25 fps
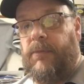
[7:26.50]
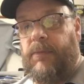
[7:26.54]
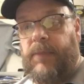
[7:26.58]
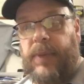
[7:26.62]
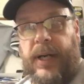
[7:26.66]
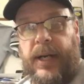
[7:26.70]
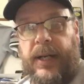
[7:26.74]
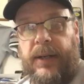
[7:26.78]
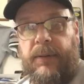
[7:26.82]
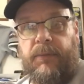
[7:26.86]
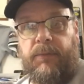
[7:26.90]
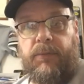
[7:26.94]

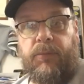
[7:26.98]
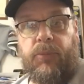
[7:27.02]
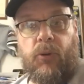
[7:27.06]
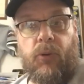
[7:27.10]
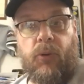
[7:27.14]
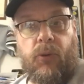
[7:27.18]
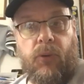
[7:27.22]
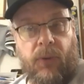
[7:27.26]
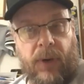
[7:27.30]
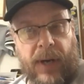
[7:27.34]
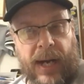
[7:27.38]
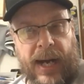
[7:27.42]
But
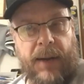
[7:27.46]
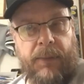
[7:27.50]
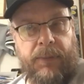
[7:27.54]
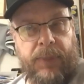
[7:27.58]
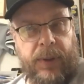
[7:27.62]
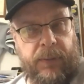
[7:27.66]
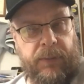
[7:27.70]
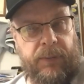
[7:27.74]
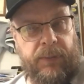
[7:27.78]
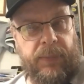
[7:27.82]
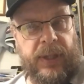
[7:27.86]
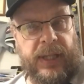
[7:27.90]

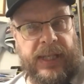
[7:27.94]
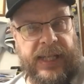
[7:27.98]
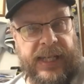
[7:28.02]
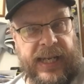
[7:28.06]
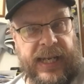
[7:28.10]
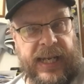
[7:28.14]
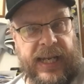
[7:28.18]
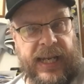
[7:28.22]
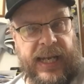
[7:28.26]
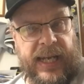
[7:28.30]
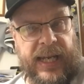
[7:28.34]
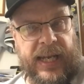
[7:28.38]

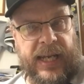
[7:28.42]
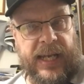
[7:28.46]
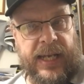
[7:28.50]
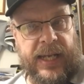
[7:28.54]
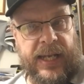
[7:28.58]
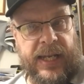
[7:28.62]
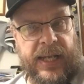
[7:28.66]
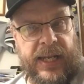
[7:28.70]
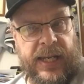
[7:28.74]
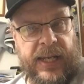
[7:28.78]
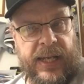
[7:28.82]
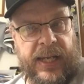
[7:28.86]
probably
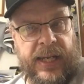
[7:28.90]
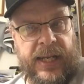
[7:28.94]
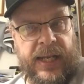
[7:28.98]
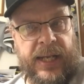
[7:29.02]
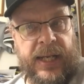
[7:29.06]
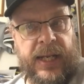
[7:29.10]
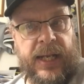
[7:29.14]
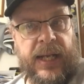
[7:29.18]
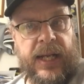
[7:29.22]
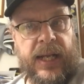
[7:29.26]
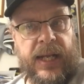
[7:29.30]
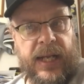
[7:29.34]

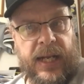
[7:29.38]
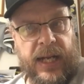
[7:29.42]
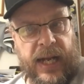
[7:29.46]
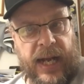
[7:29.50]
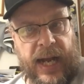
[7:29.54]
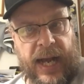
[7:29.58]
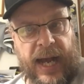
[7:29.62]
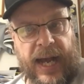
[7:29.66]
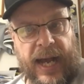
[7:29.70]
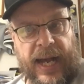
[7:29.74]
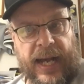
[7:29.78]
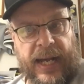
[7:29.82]

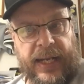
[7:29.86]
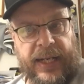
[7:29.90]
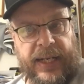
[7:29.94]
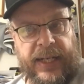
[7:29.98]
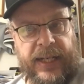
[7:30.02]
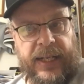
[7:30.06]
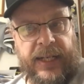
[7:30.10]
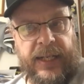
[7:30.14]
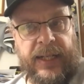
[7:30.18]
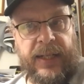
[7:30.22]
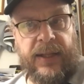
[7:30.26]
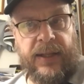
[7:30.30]
not
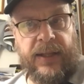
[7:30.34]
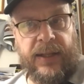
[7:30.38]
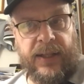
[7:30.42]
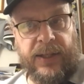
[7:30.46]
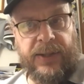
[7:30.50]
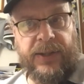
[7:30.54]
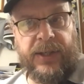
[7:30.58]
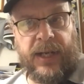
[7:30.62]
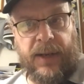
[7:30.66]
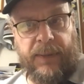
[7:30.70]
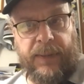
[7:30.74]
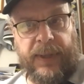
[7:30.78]

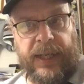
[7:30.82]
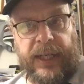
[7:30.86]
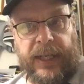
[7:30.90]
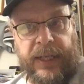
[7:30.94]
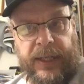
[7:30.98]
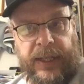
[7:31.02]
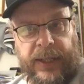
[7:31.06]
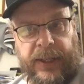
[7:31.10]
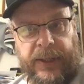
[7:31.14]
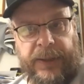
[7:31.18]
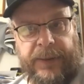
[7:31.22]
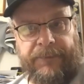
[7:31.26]
this coming
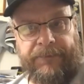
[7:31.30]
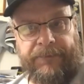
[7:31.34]
year.